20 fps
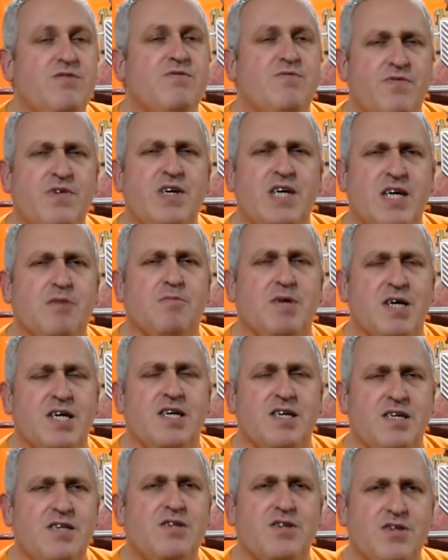think about
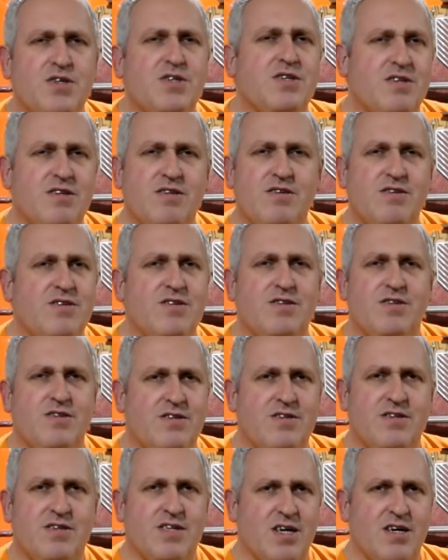it, just
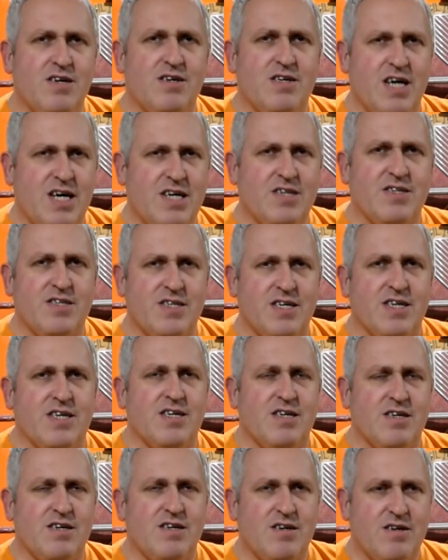don't
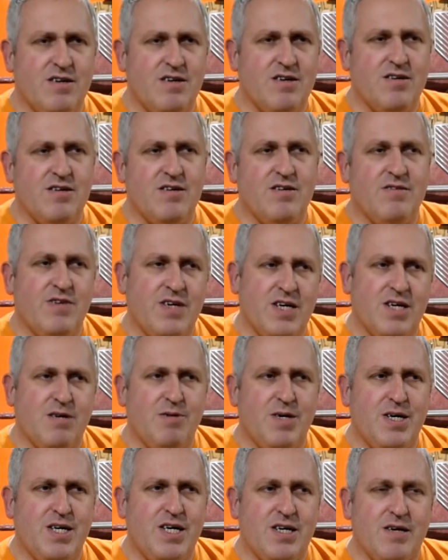hesitate, think
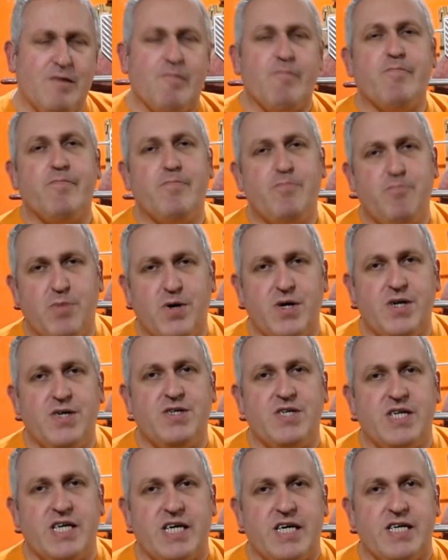about it, buy the
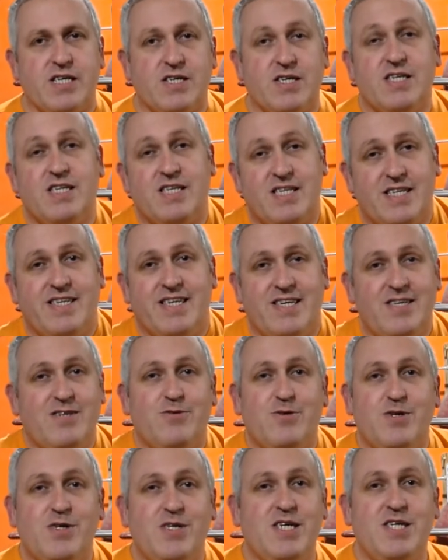tickets, that's
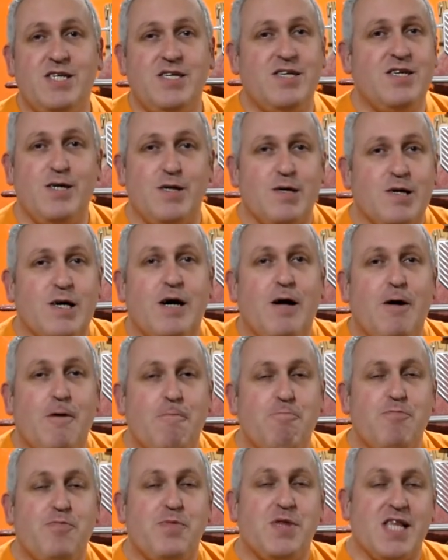what you need to do.
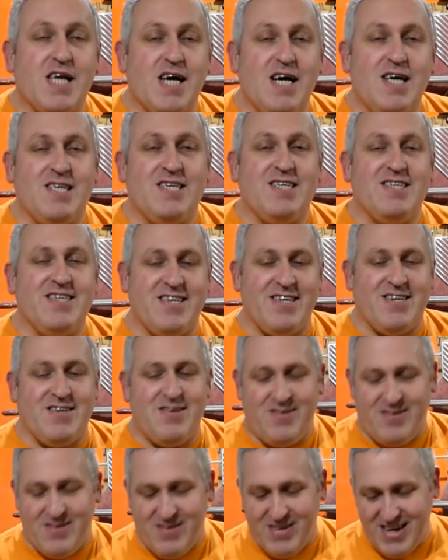
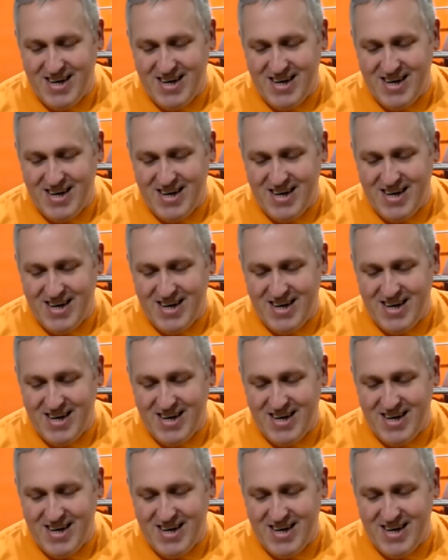So